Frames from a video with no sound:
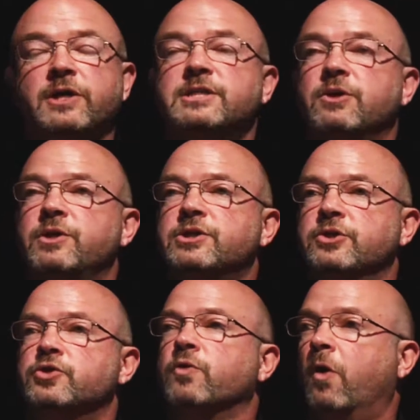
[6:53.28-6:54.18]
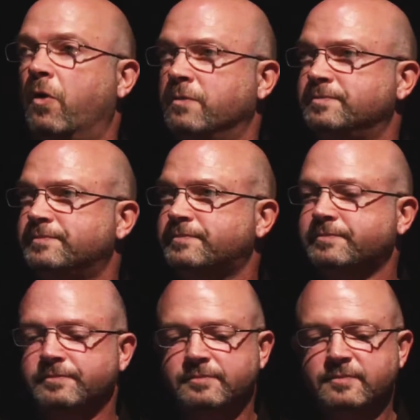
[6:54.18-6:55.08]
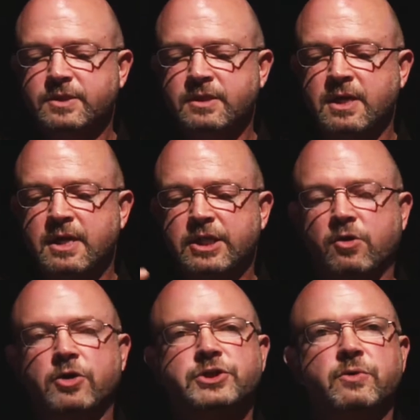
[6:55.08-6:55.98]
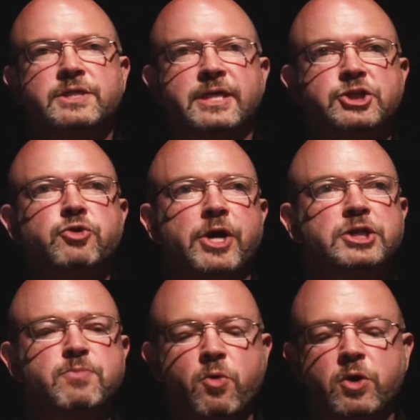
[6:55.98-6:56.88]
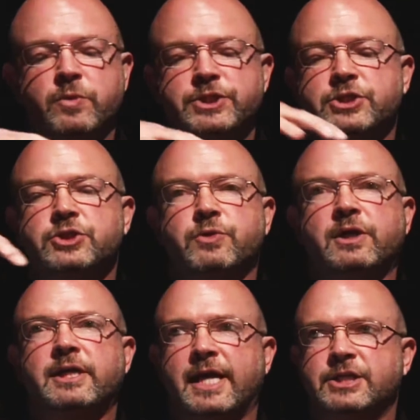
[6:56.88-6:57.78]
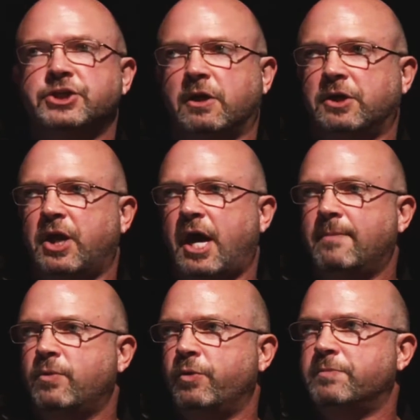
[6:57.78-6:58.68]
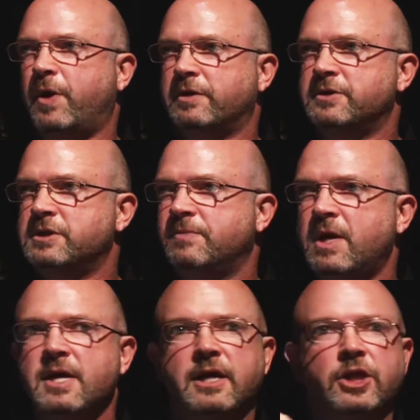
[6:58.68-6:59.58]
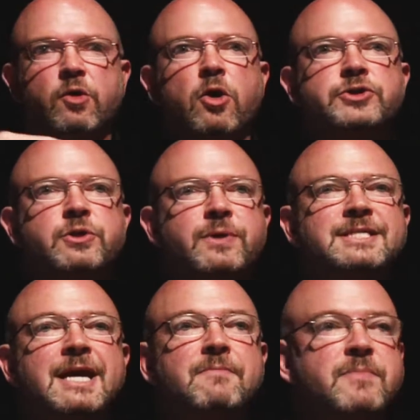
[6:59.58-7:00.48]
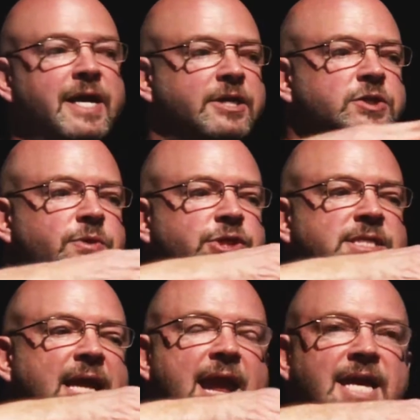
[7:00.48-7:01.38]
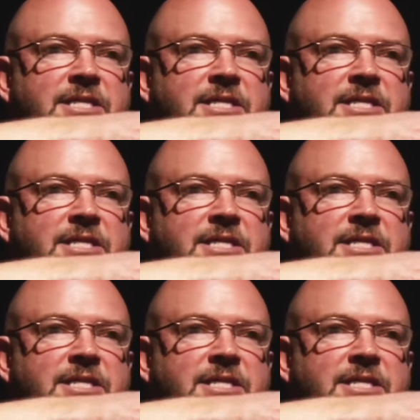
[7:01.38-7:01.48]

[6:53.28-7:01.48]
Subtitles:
Artist Series control. There also is a transport, which is strictly a shuttle knob with buttons, and there also is a mix, which is